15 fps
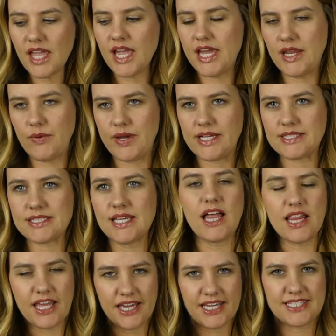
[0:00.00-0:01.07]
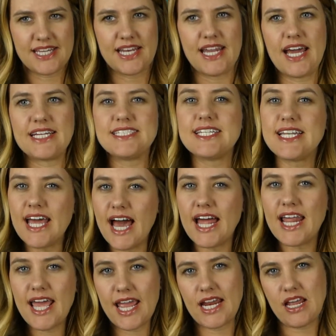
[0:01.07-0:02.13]
Anyways, like I said, I did not
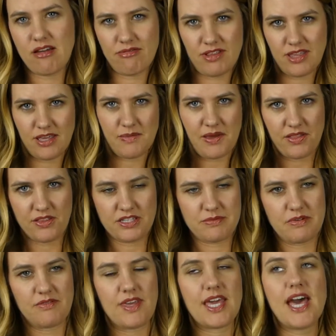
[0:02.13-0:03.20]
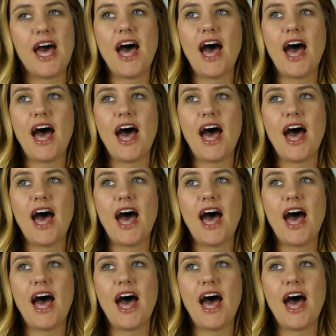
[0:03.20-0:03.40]
hate everything about this movie.